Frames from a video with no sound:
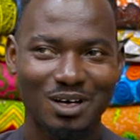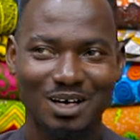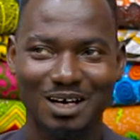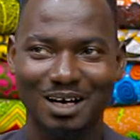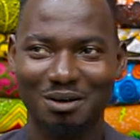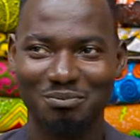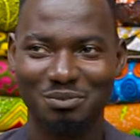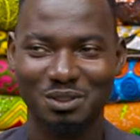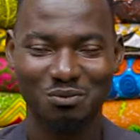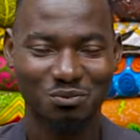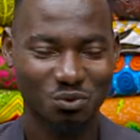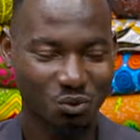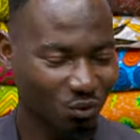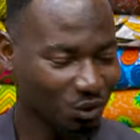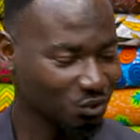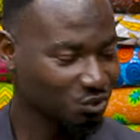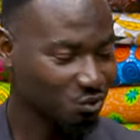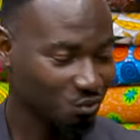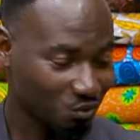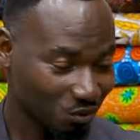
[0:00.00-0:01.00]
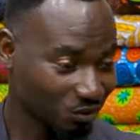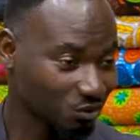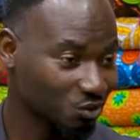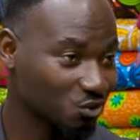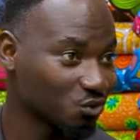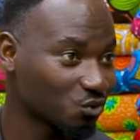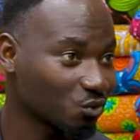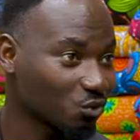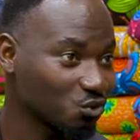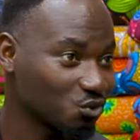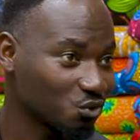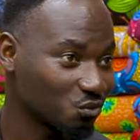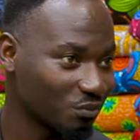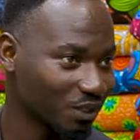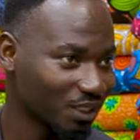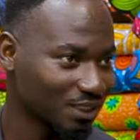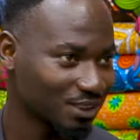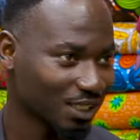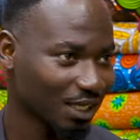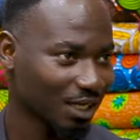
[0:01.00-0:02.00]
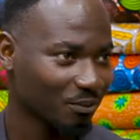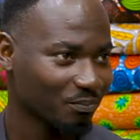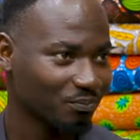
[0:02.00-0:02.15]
I mean, we want to, we want to know you better.